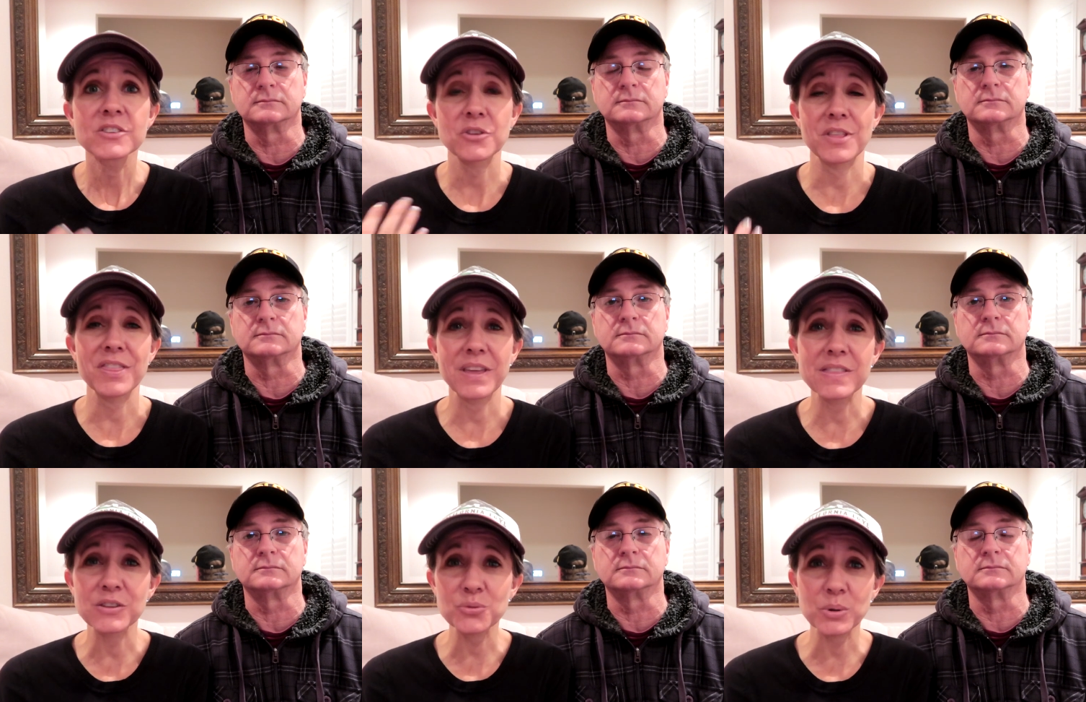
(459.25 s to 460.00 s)
Speaker 1: So the
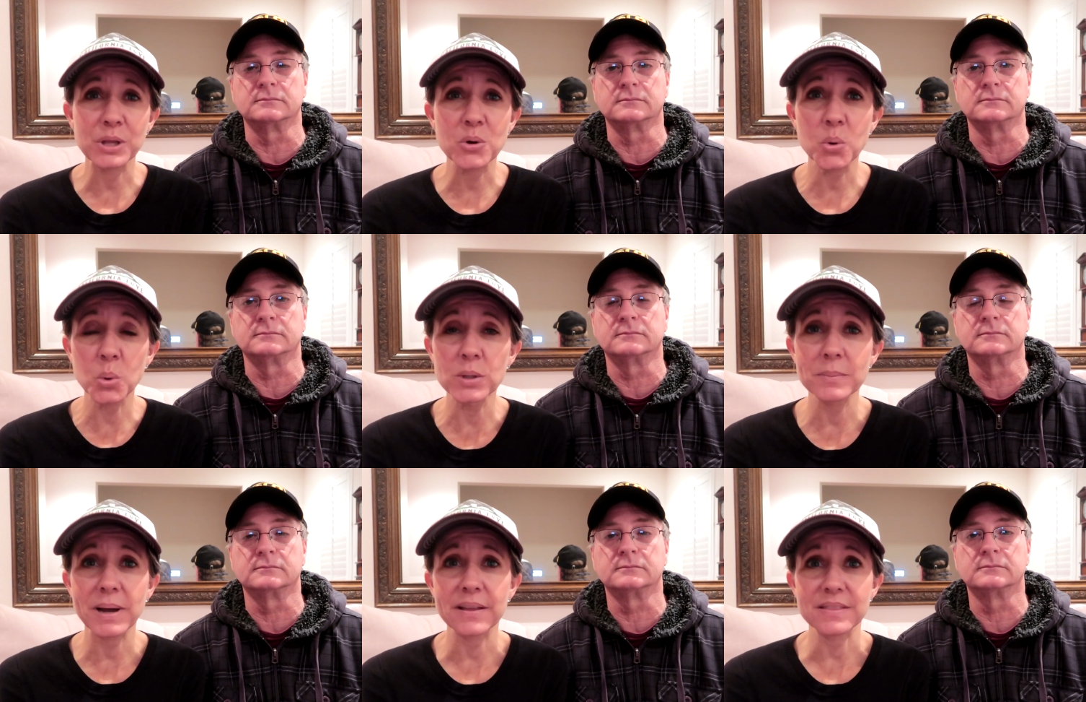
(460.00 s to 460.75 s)
thing that's really
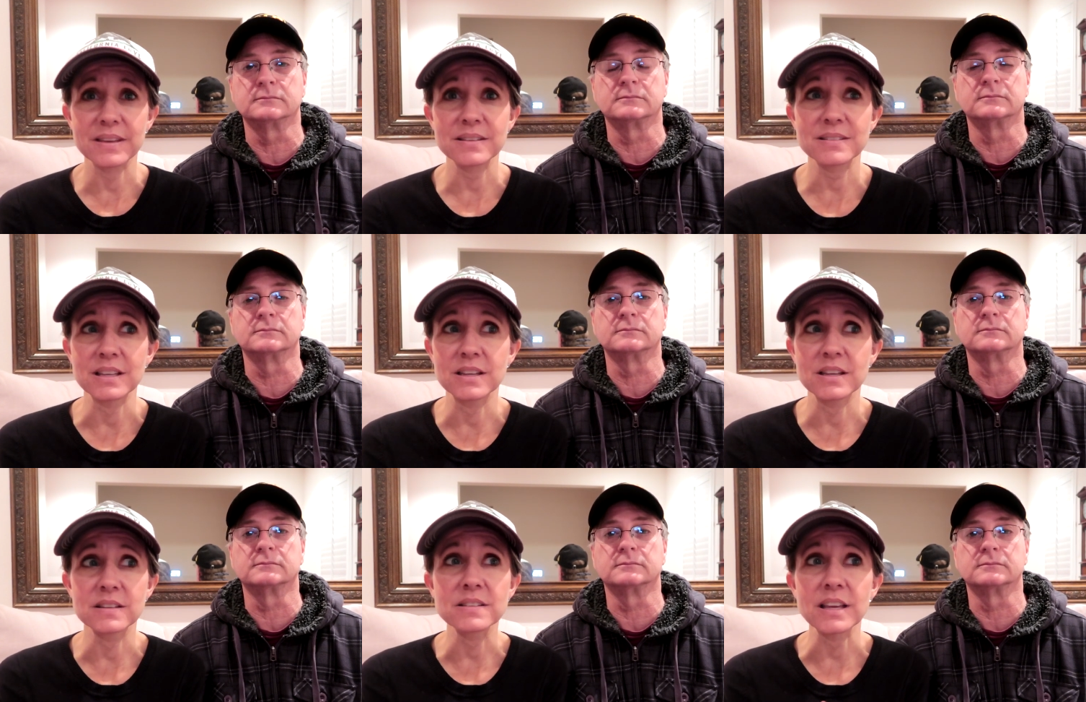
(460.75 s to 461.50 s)
cool about this
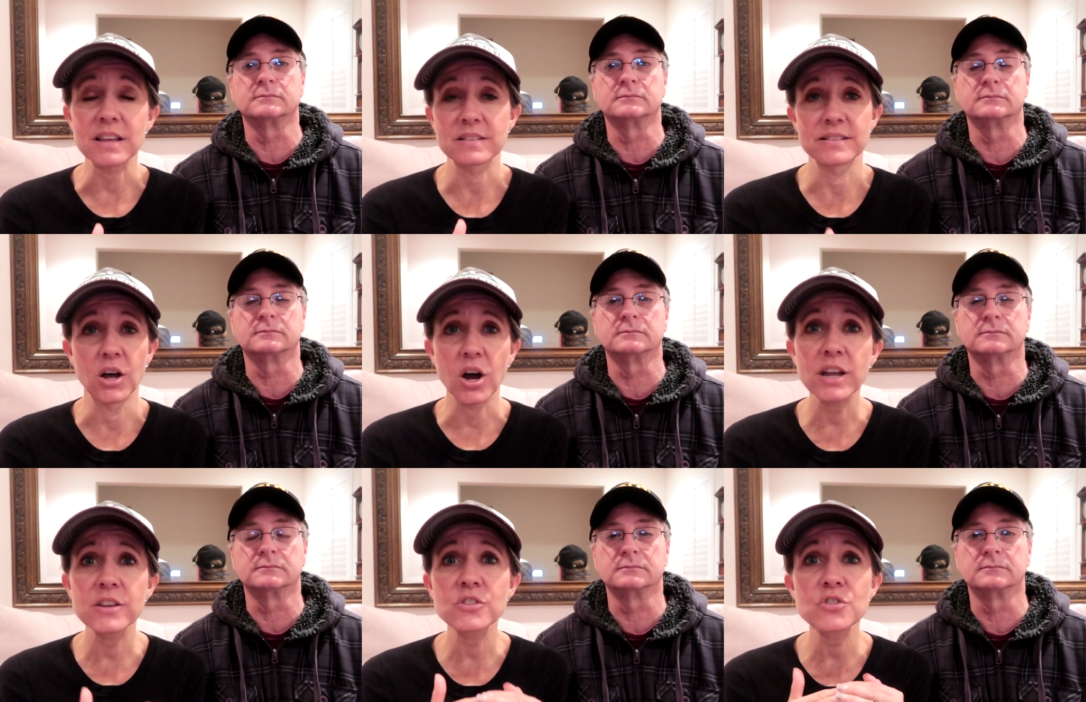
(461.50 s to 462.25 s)
is as
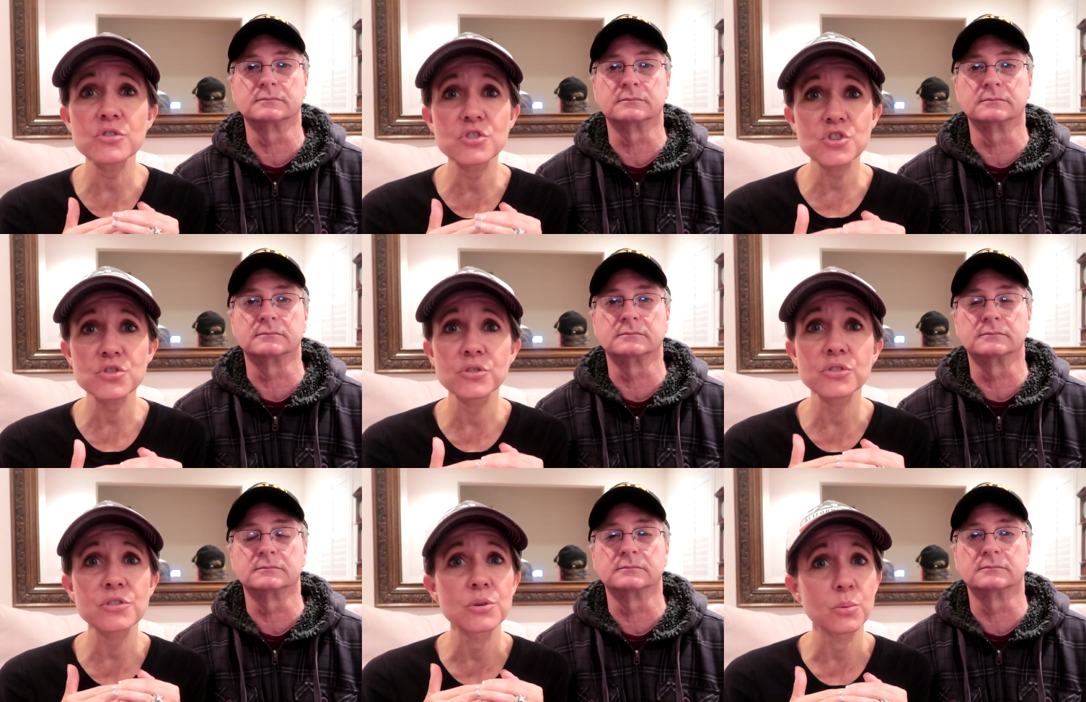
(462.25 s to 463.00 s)
long as you
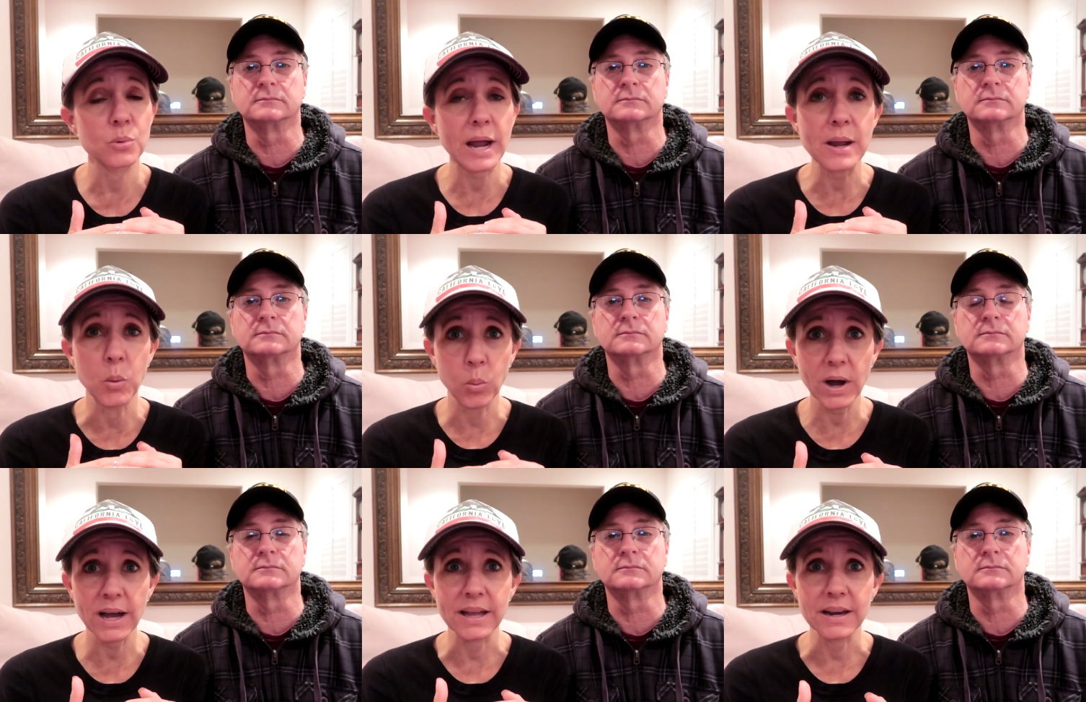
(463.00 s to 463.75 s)
choose the right
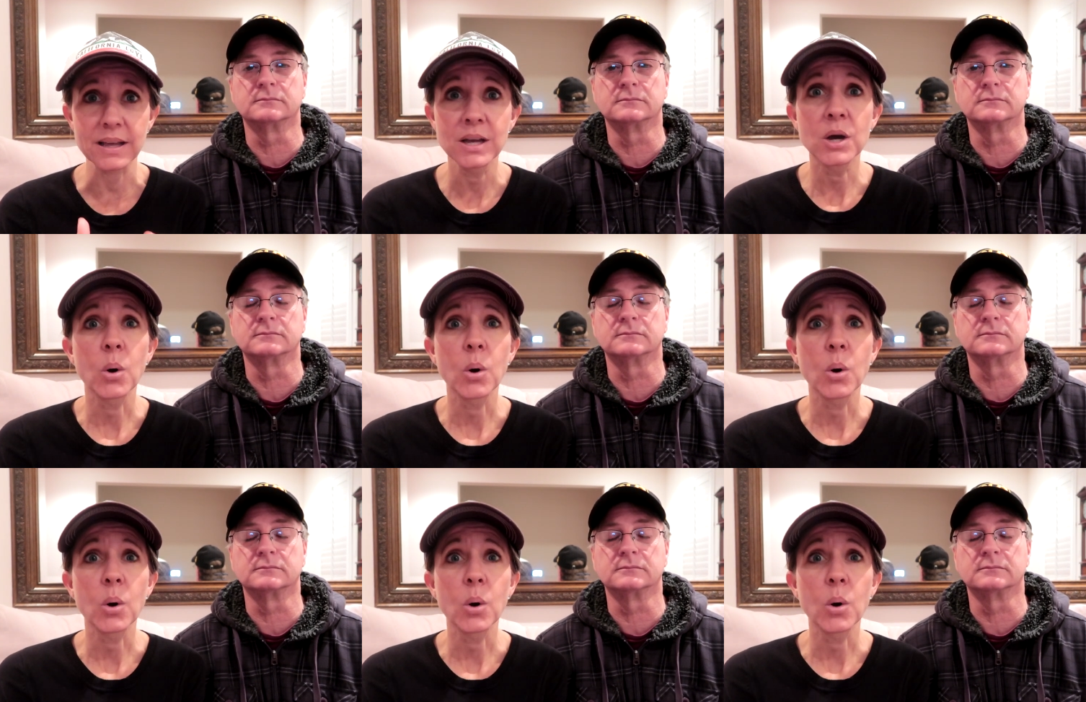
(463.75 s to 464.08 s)
one,